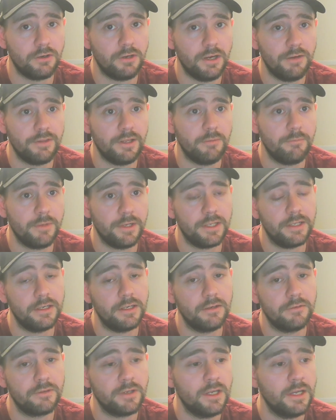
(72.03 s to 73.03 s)
have that many
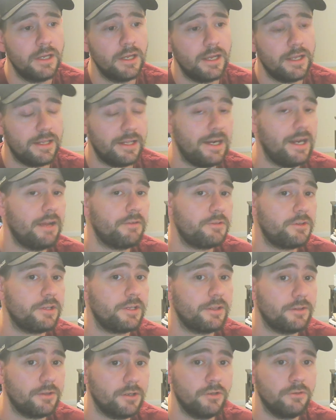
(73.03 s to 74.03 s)
of. And then after you
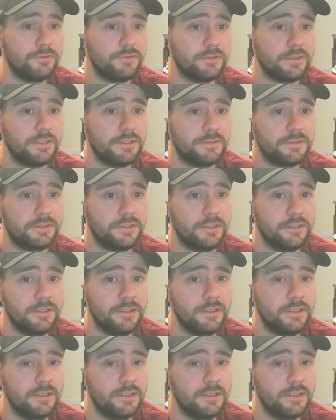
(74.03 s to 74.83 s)
get those listed,